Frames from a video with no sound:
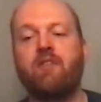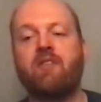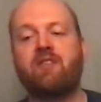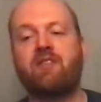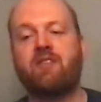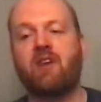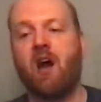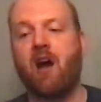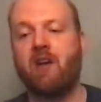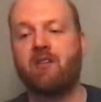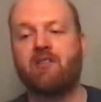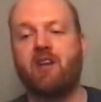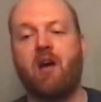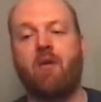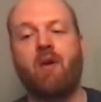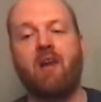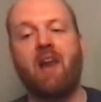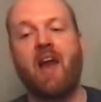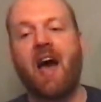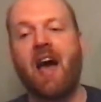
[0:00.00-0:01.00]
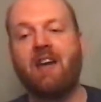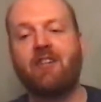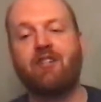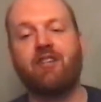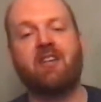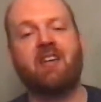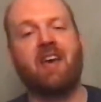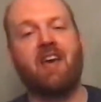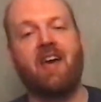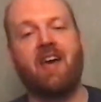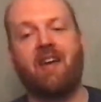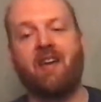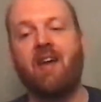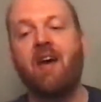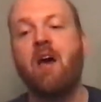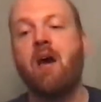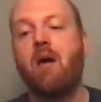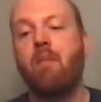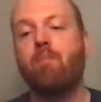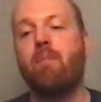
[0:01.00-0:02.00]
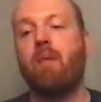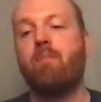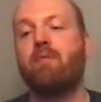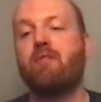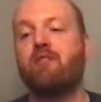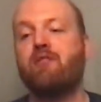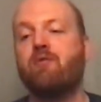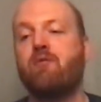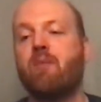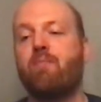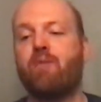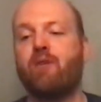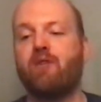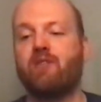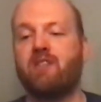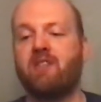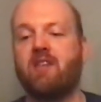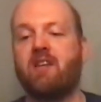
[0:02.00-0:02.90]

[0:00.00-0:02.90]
stars are aligned, you can bump into a person